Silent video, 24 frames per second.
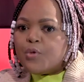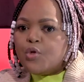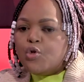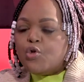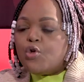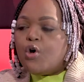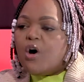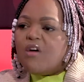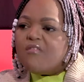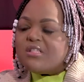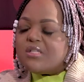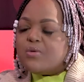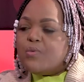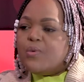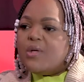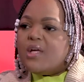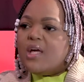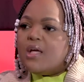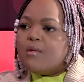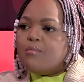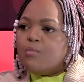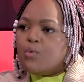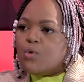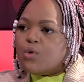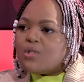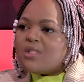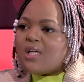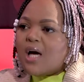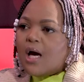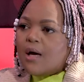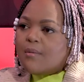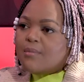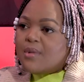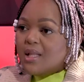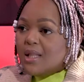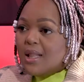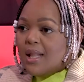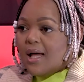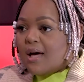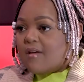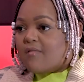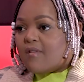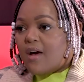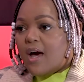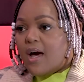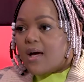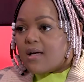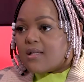obviously we get more time than live
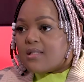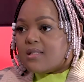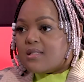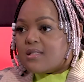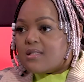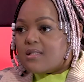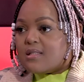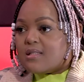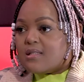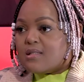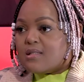acts. So